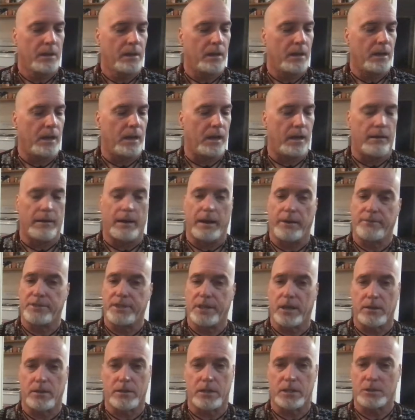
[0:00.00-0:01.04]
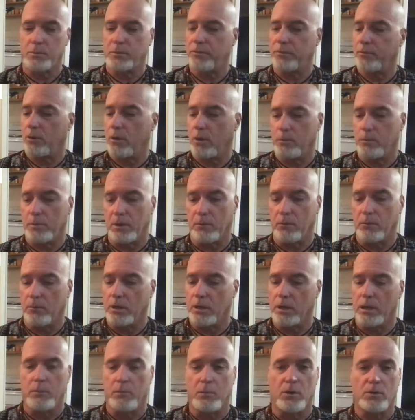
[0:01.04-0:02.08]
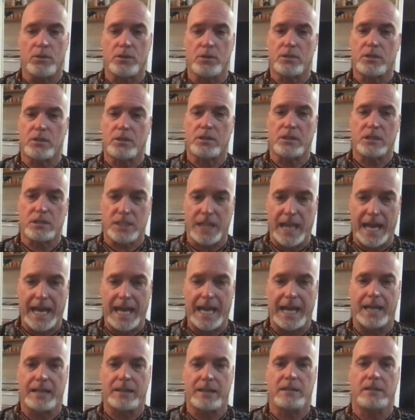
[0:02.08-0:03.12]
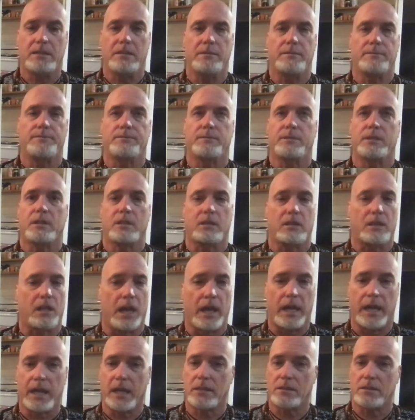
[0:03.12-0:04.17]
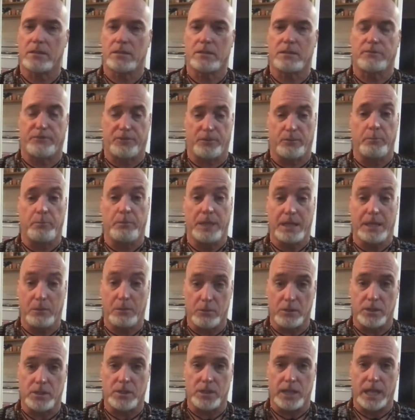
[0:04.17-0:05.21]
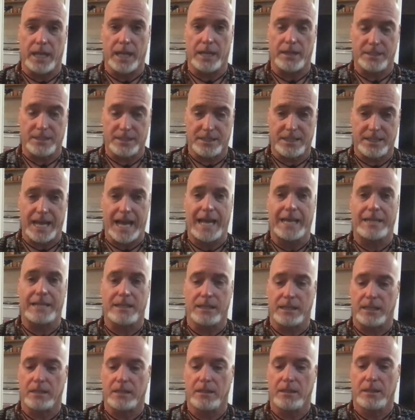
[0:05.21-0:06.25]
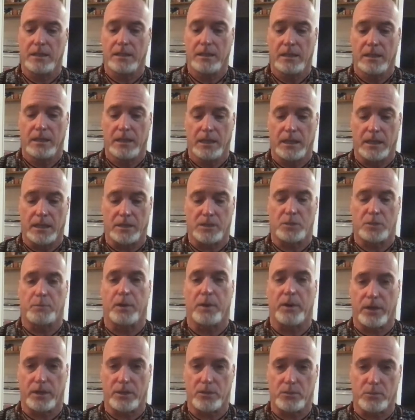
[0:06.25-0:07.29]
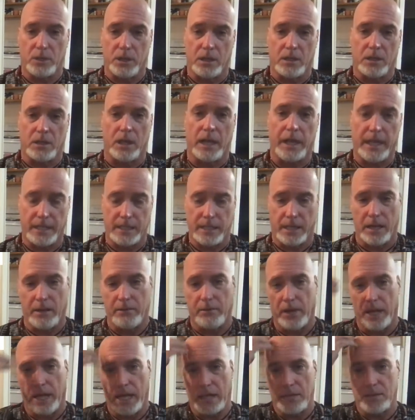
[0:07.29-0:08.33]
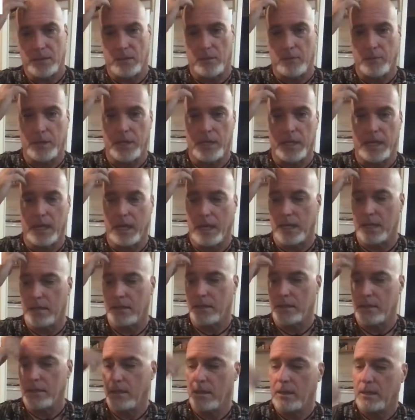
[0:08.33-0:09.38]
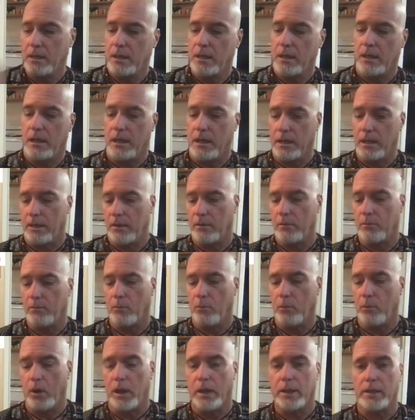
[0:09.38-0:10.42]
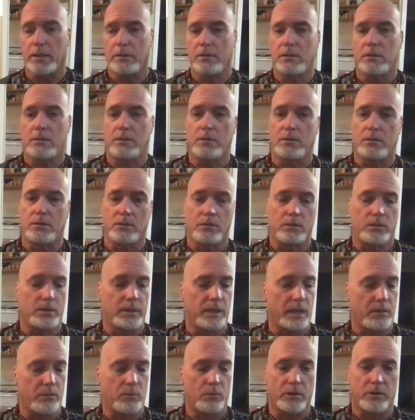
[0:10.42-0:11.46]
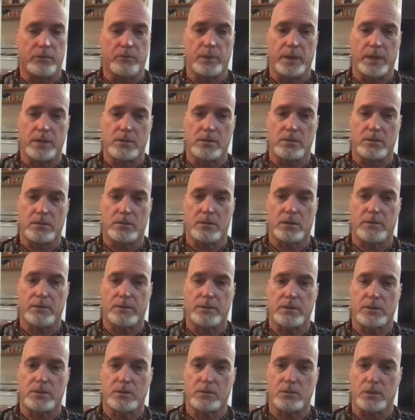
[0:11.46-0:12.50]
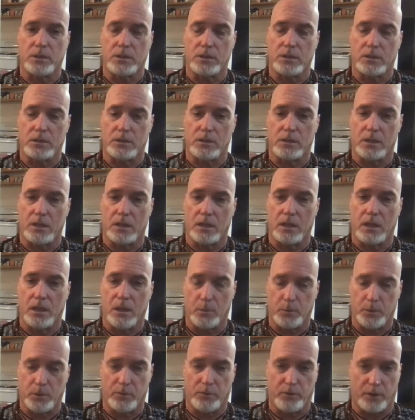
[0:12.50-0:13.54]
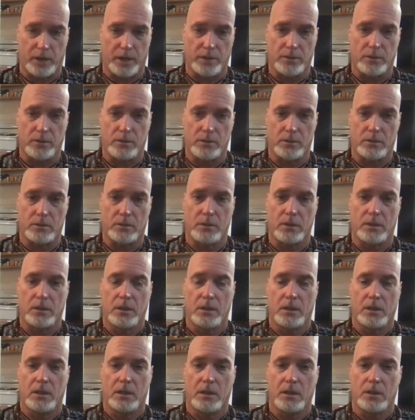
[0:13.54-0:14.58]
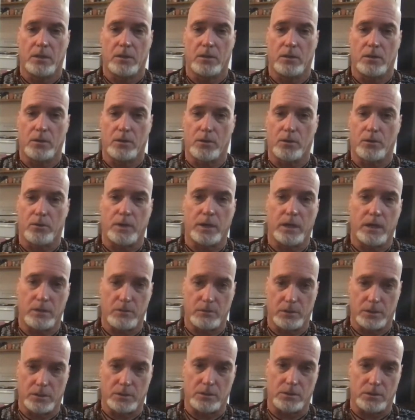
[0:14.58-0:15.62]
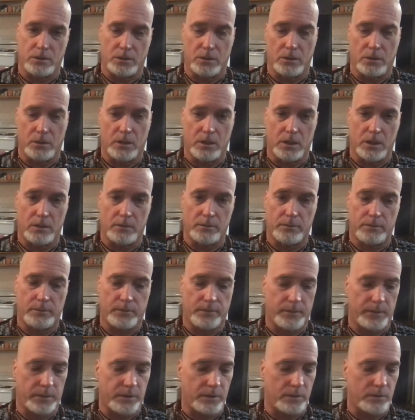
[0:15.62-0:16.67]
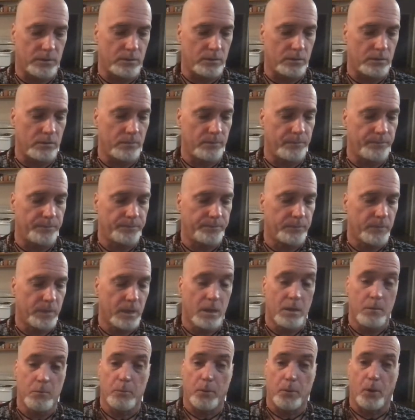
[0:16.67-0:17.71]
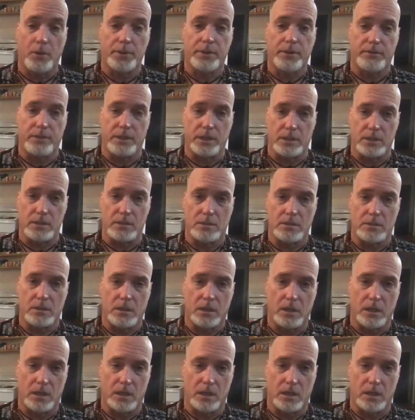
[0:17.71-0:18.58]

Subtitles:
I've shared this before, but one of the most sad clients, for me it was sad, saddening experience with a client I ever had, somebody had wanted to get one of my services, which is to help you find your career, which is you can go to both of these.